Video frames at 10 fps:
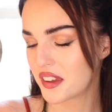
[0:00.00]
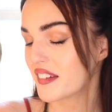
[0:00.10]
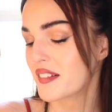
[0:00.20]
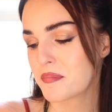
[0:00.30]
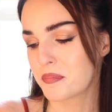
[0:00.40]
mark?
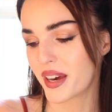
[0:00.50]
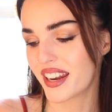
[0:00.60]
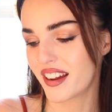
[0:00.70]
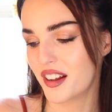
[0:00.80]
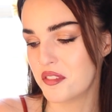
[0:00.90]

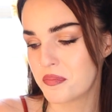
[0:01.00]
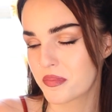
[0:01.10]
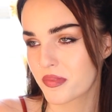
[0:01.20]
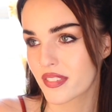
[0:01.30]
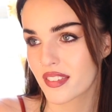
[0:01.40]
But
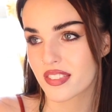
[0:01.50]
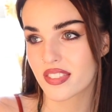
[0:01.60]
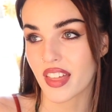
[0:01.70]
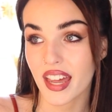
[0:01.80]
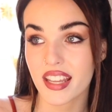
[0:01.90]

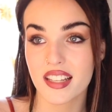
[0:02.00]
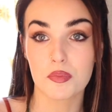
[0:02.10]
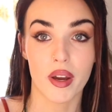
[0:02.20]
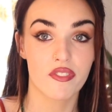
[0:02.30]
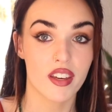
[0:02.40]
that
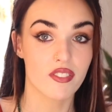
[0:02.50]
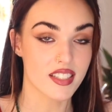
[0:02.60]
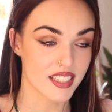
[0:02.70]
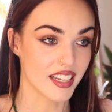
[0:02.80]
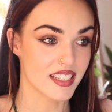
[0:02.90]
is my
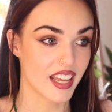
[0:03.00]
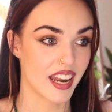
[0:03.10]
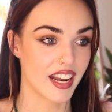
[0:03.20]
favorite scent,